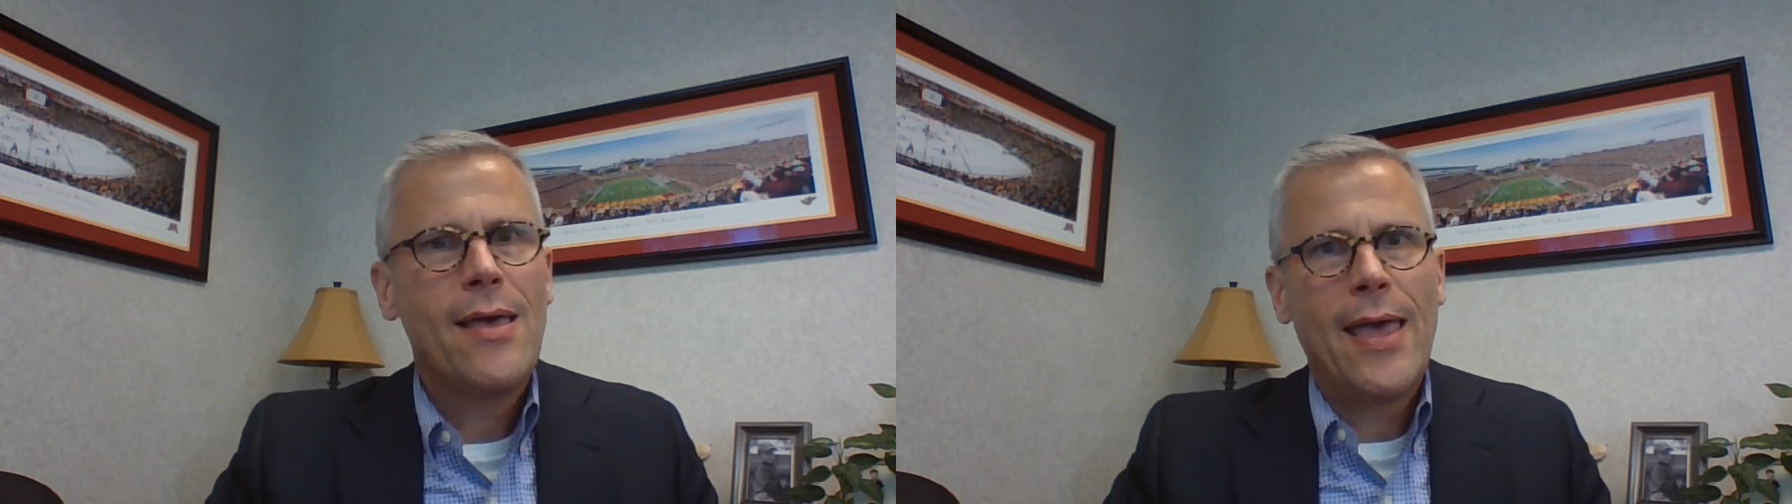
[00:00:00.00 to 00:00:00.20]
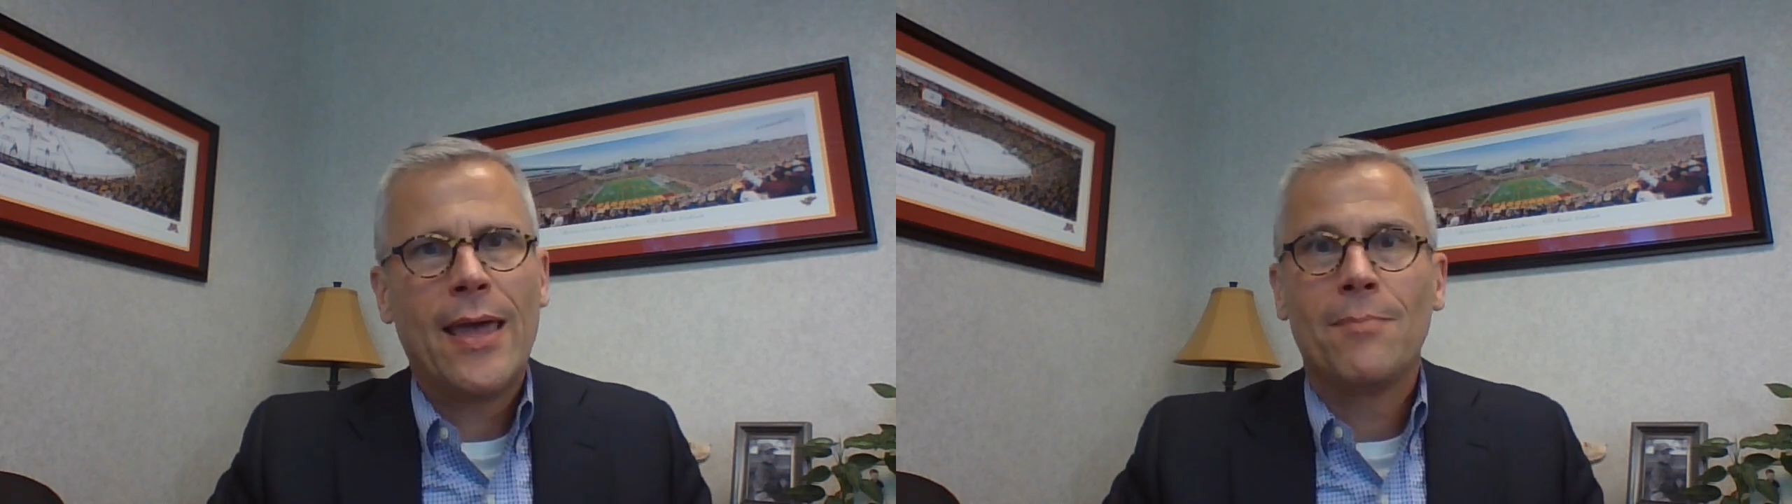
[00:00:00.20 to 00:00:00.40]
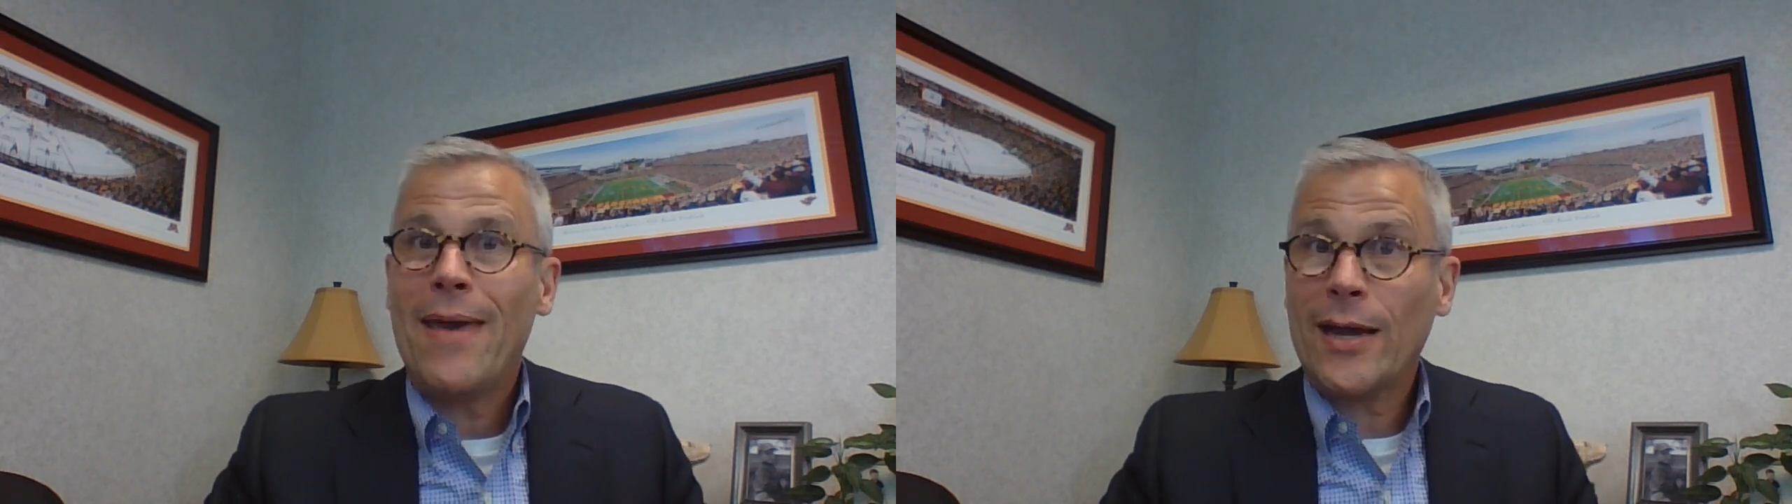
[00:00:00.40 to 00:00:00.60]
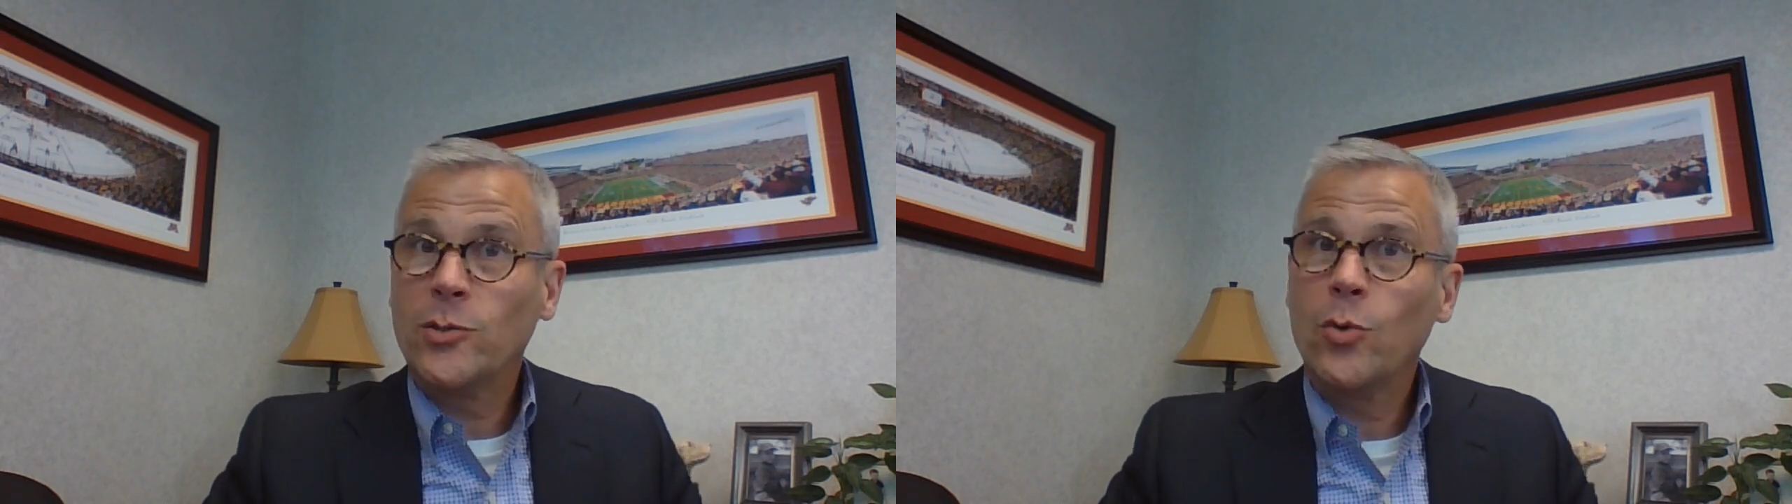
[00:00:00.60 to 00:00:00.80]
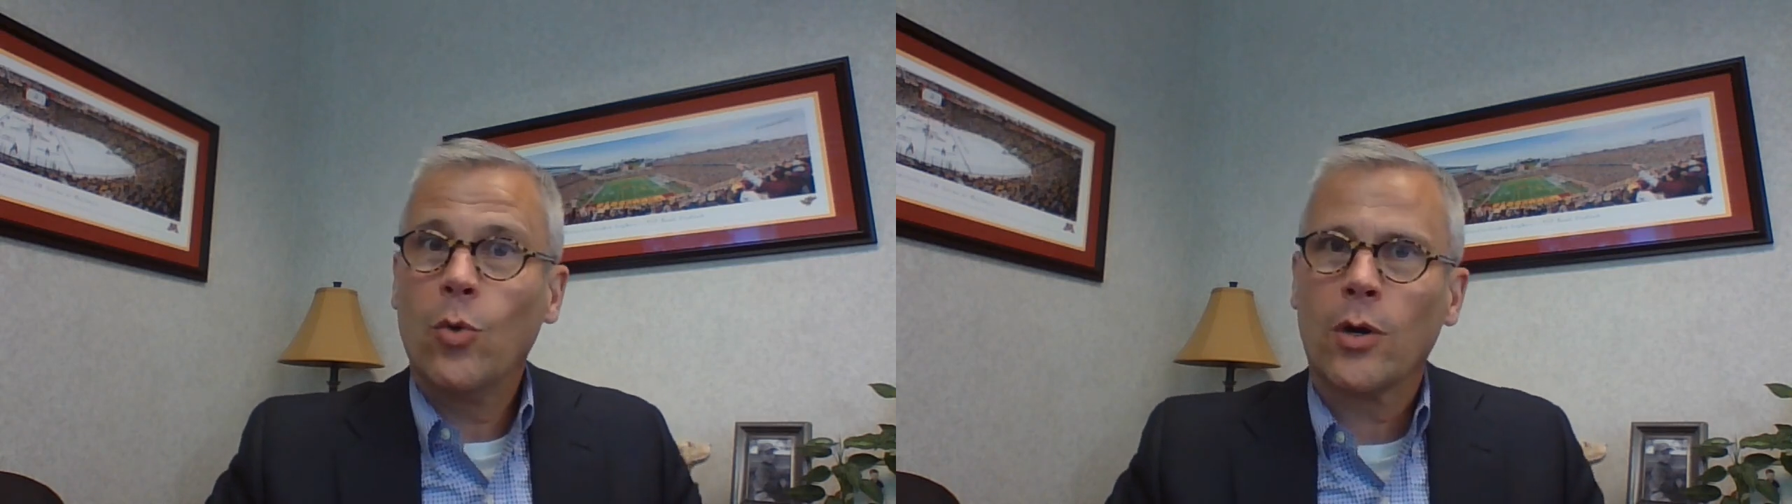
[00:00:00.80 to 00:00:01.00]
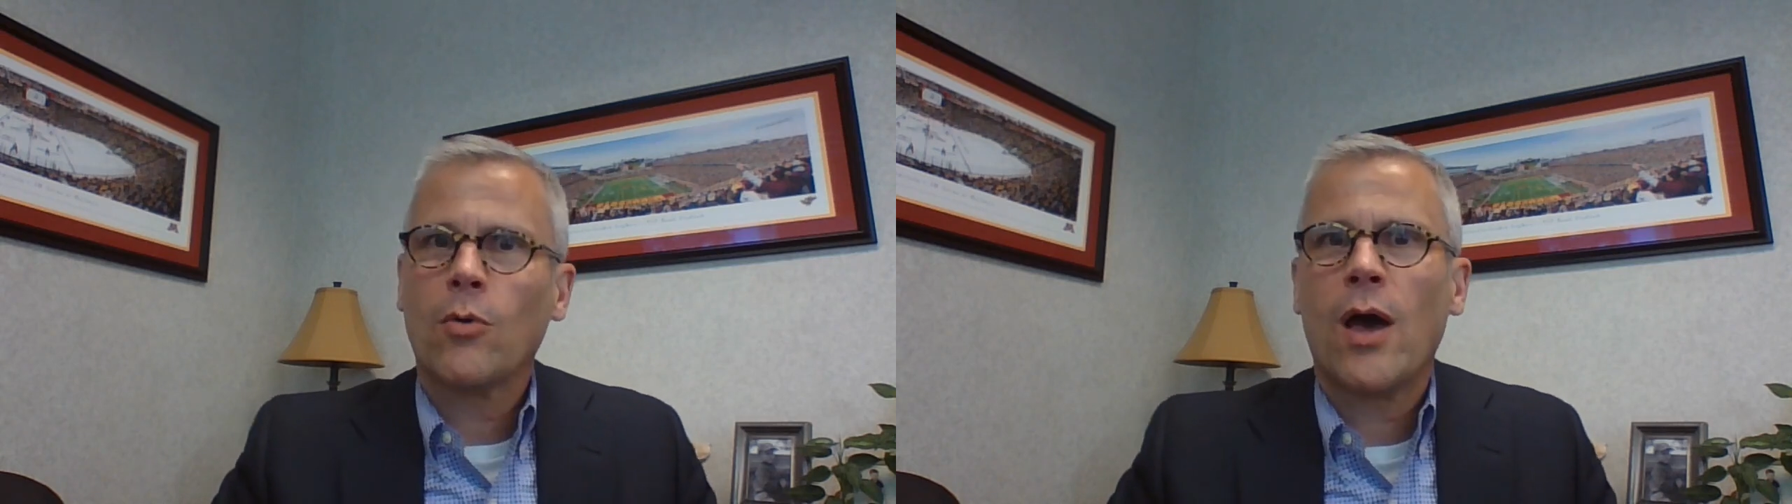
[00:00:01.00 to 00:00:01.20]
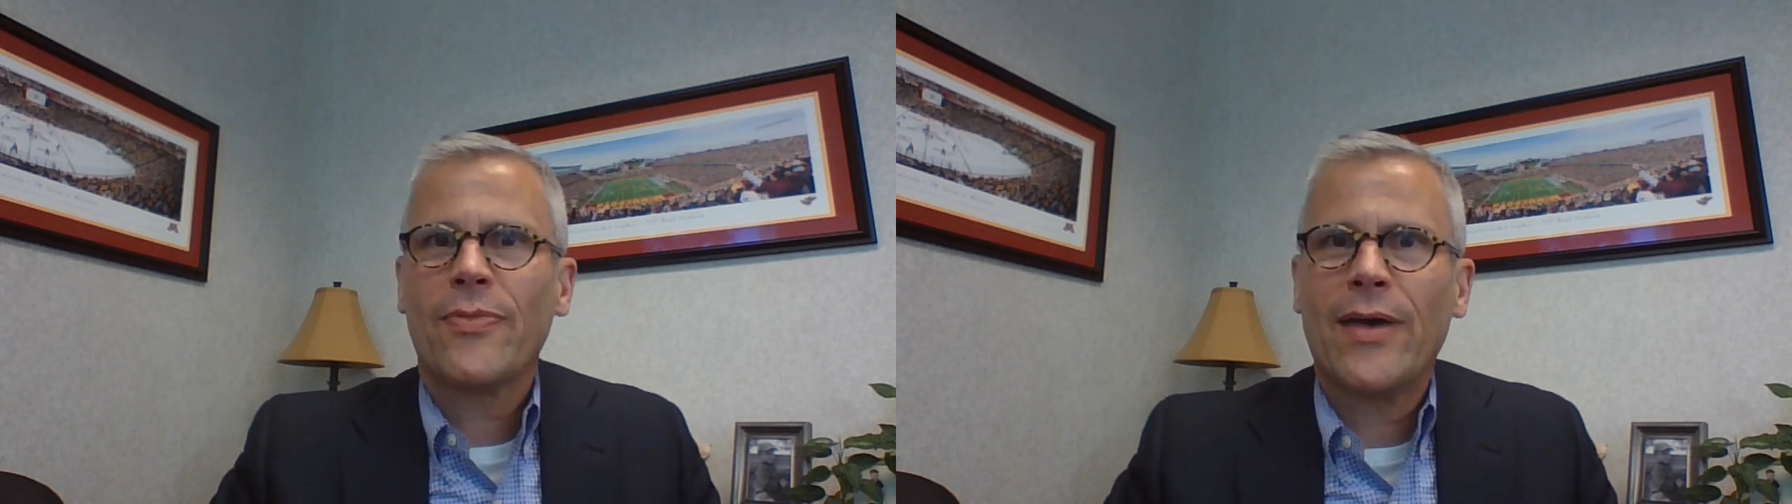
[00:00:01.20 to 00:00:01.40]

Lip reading: and backdoor Roth